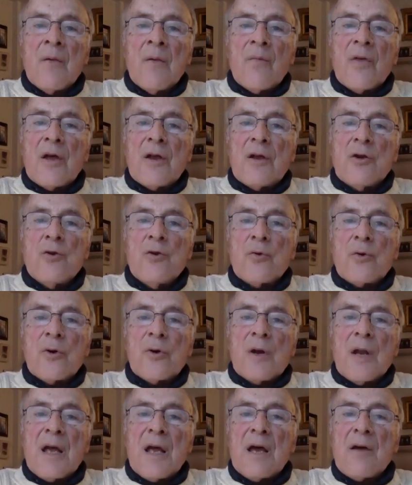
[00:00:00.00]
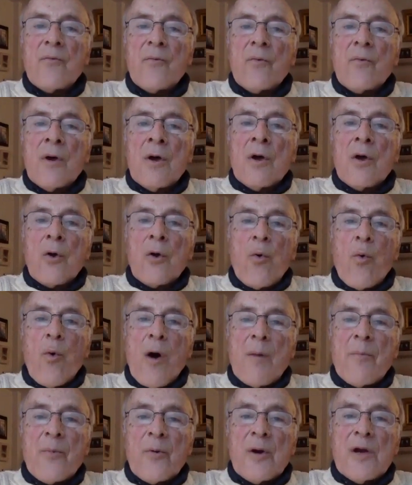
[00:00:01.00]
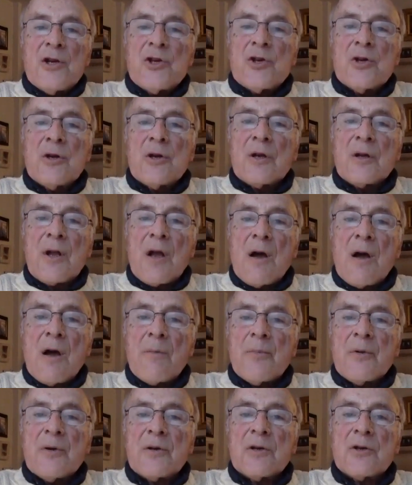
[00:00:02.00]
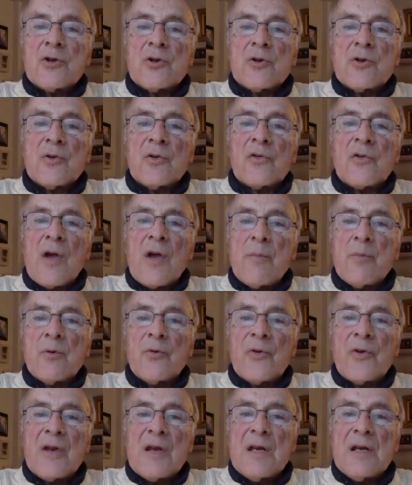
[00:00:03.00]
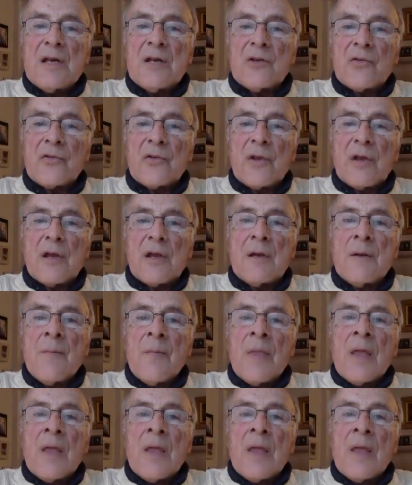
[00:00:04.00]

that you can have cooperation and competition simultaneously.